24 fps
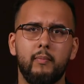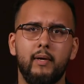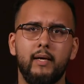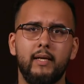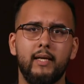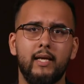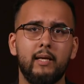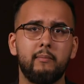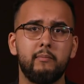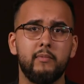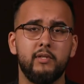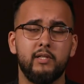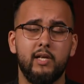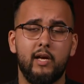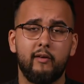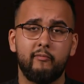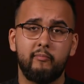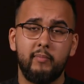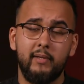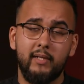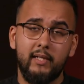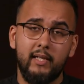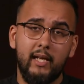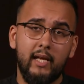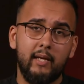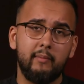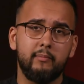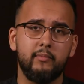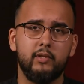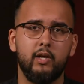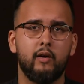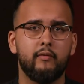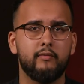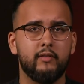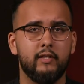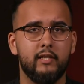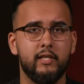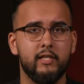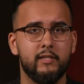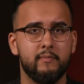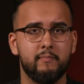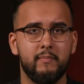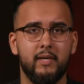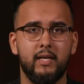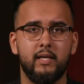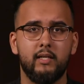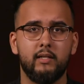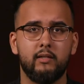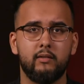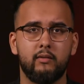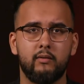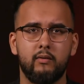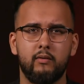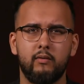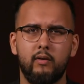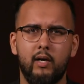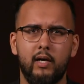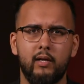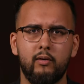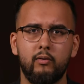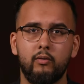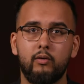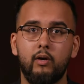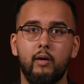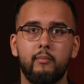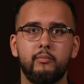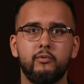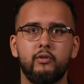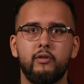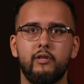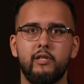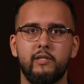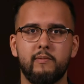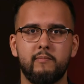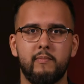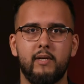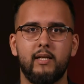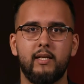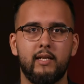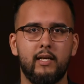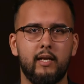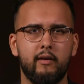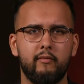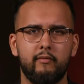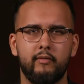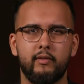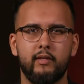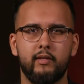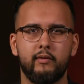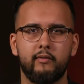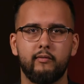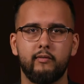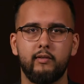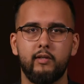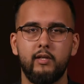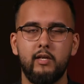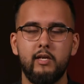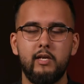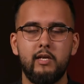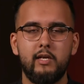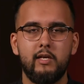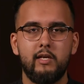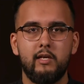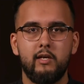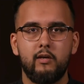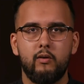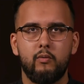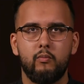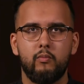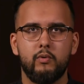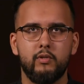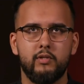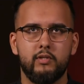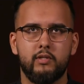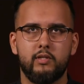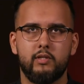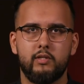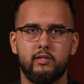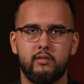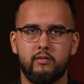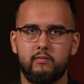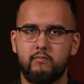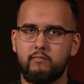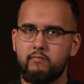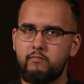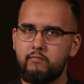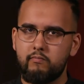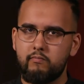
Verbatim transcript: My name is, I've been named after this man, you know, I look up to this man and everything was just,